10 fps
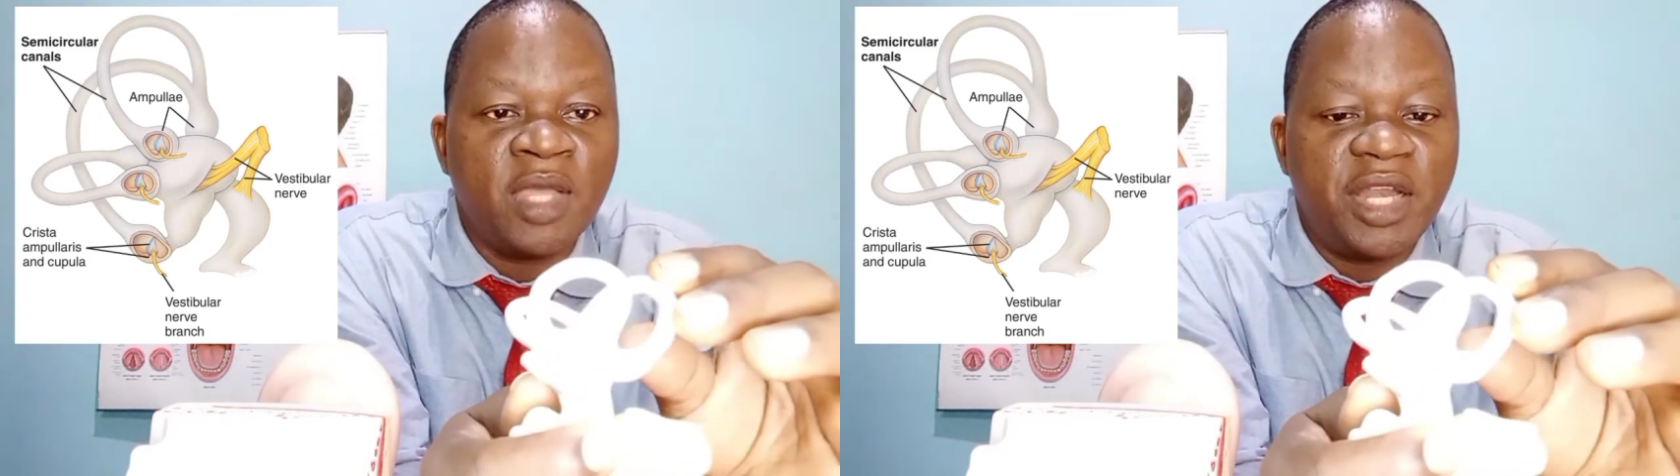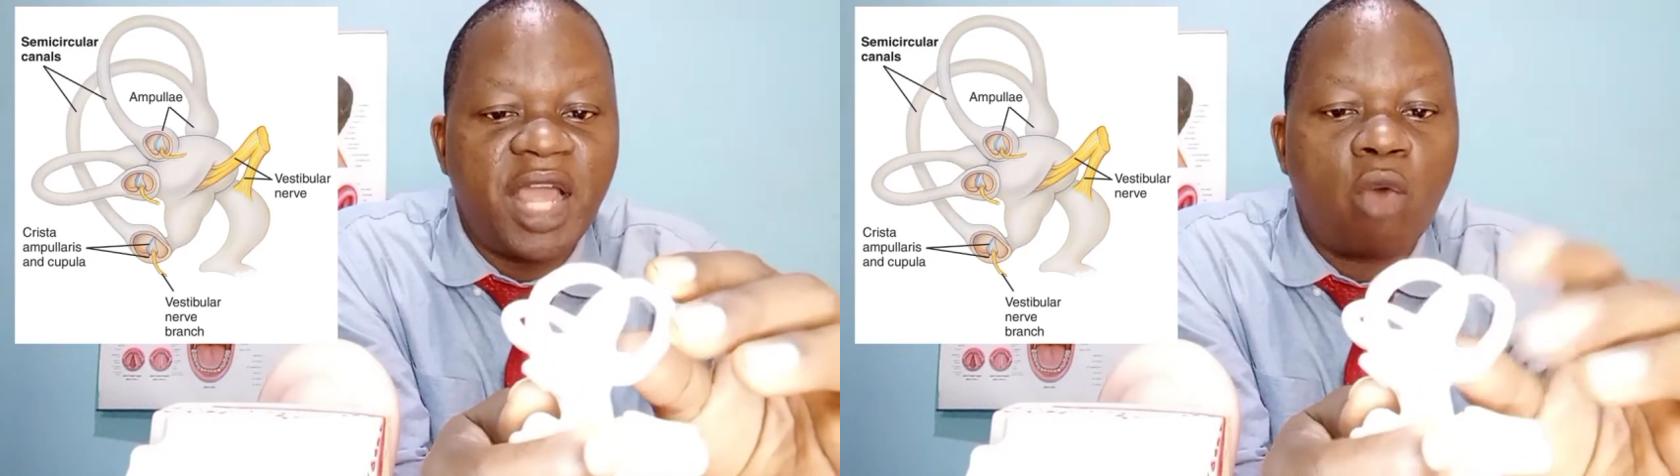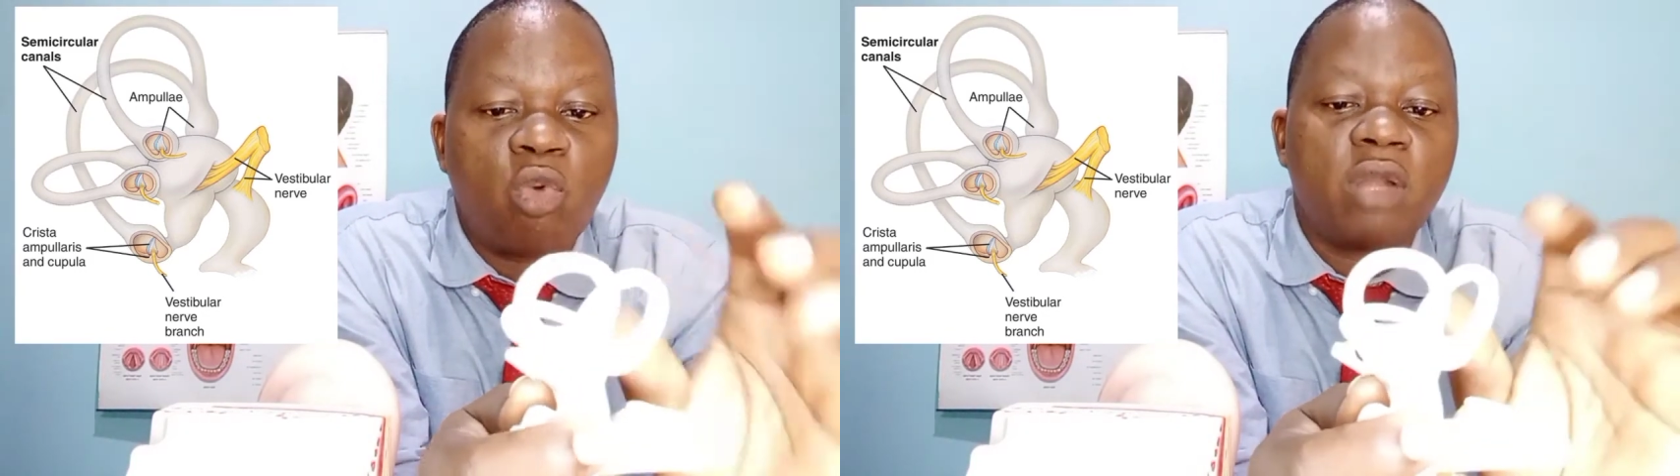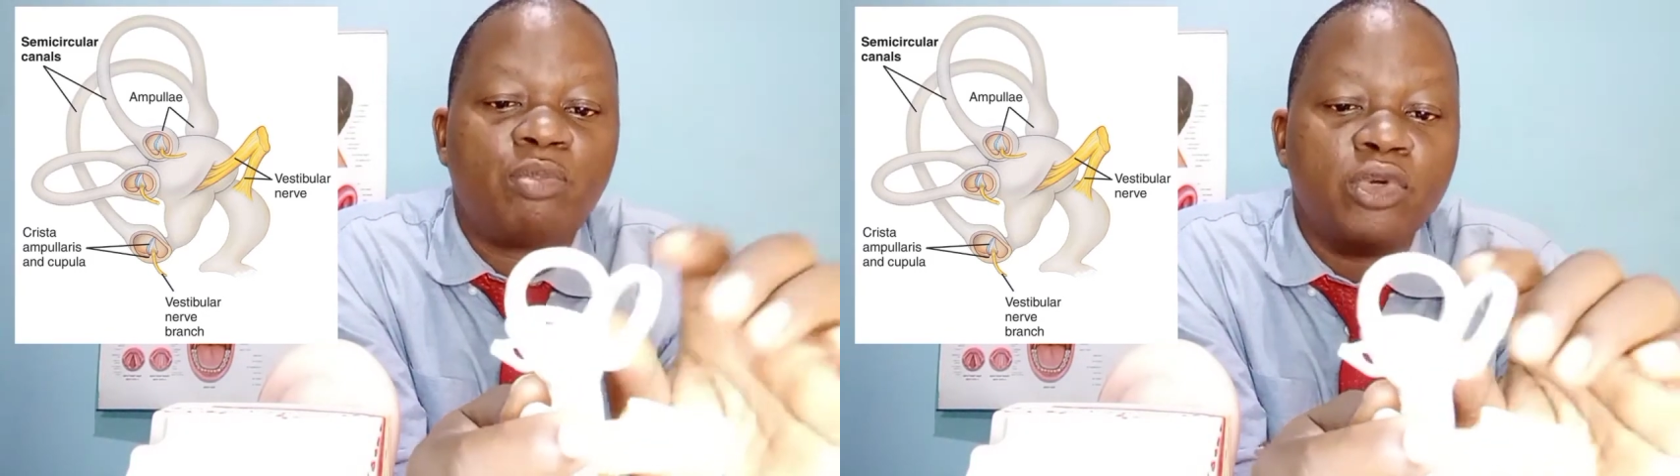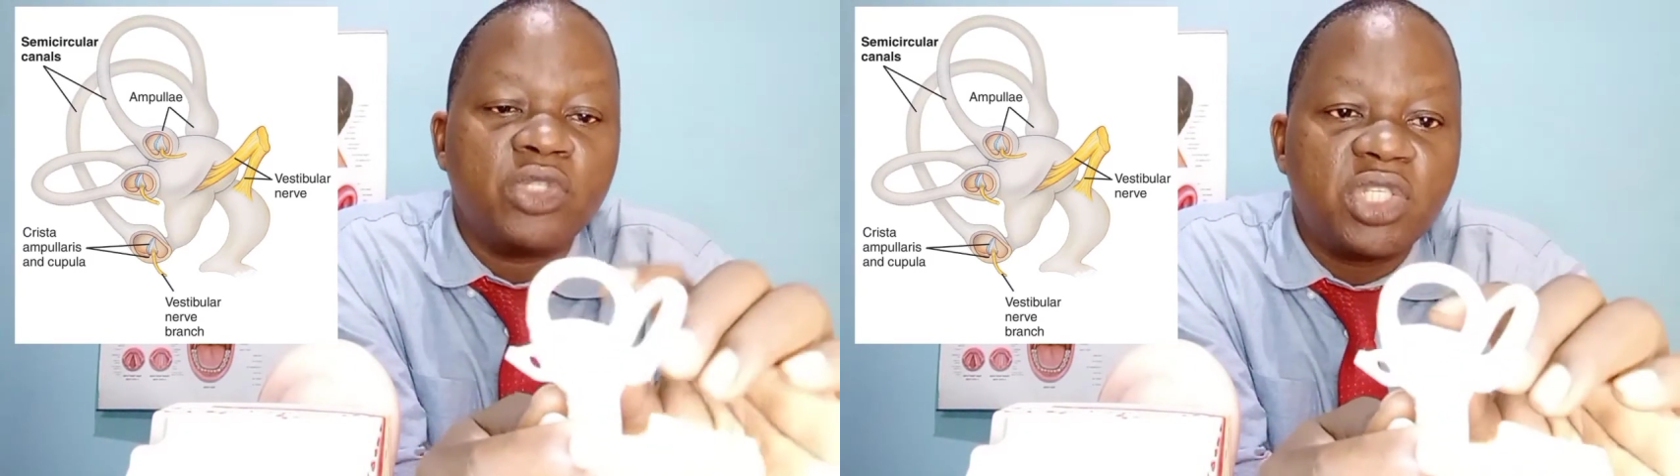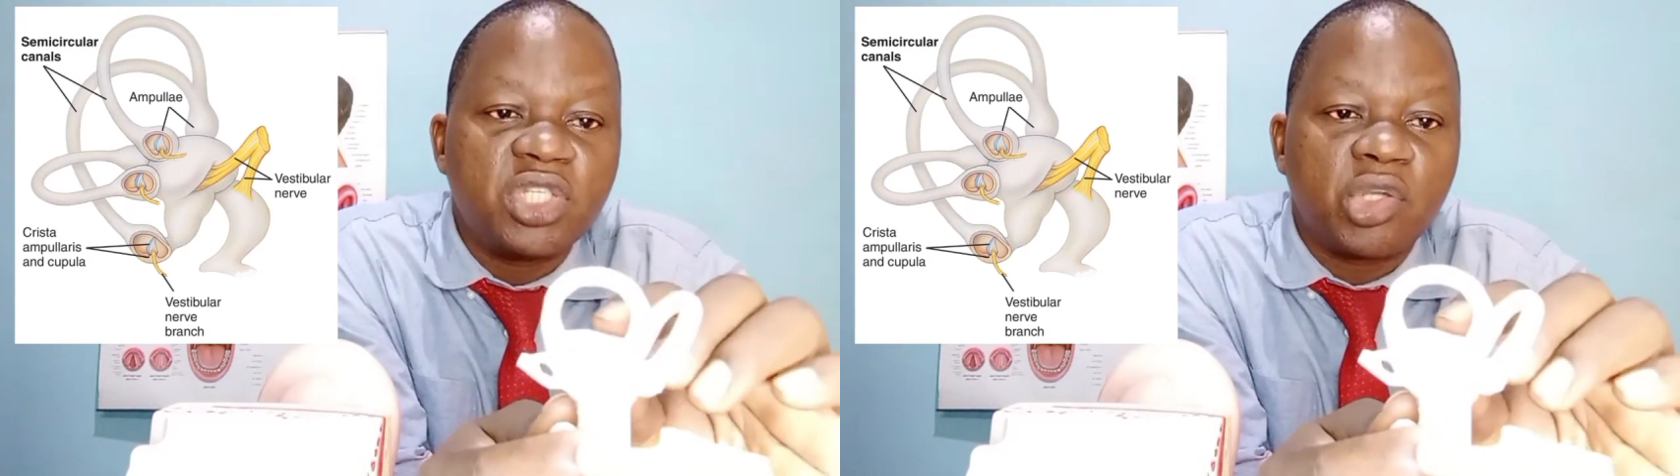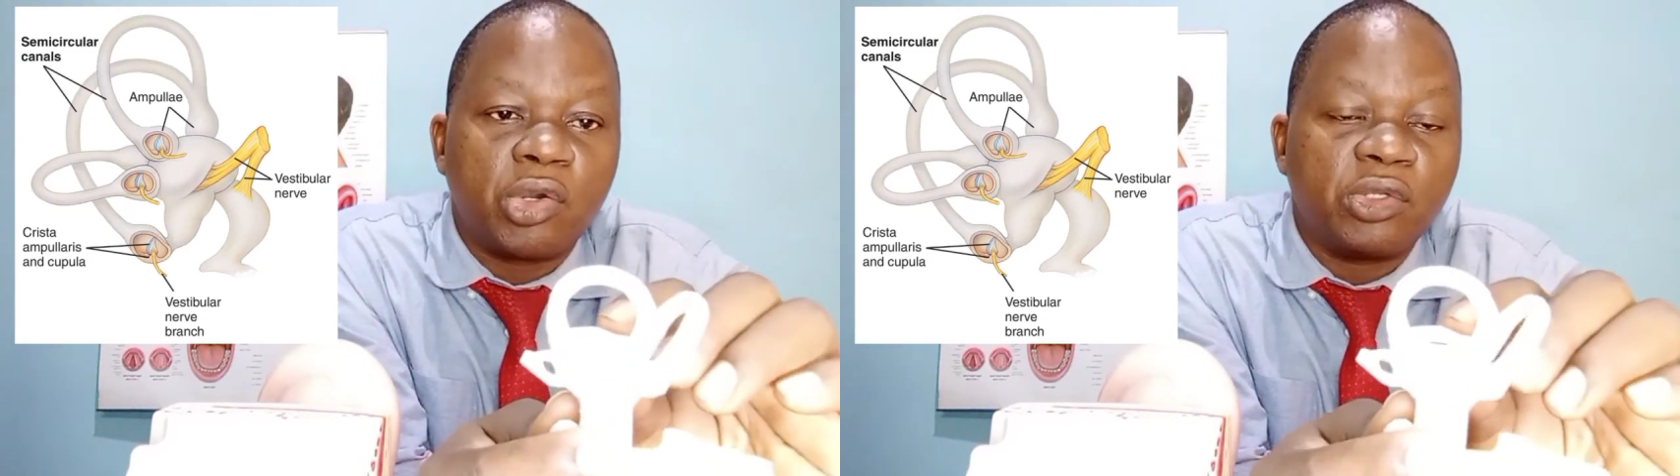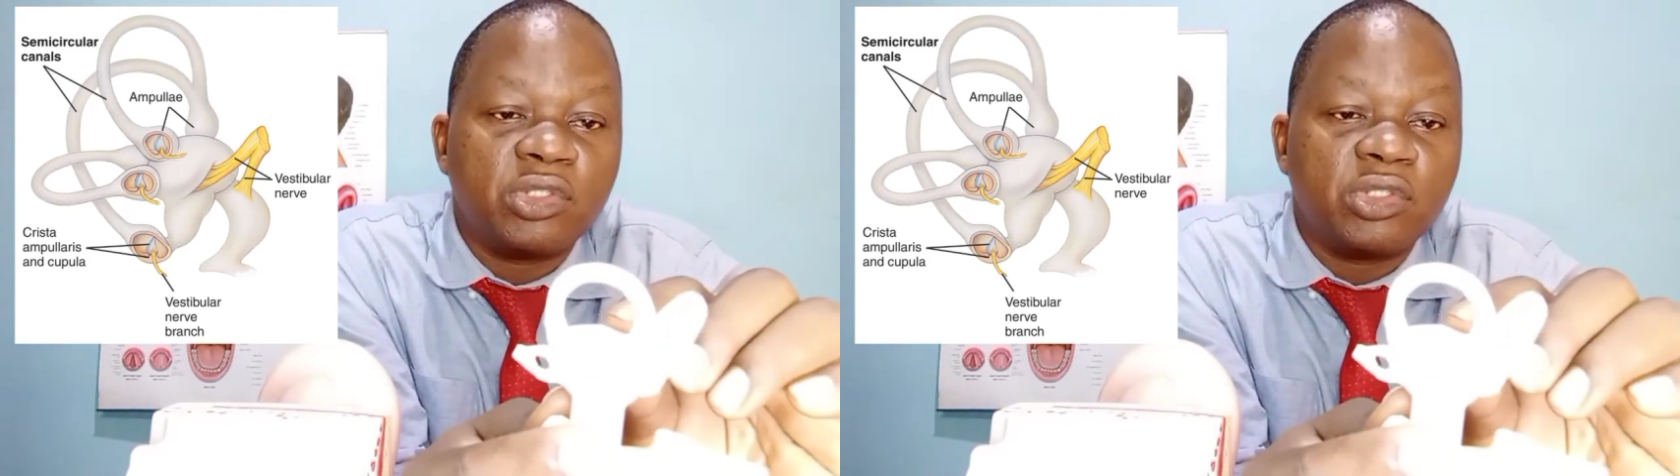They are well positioned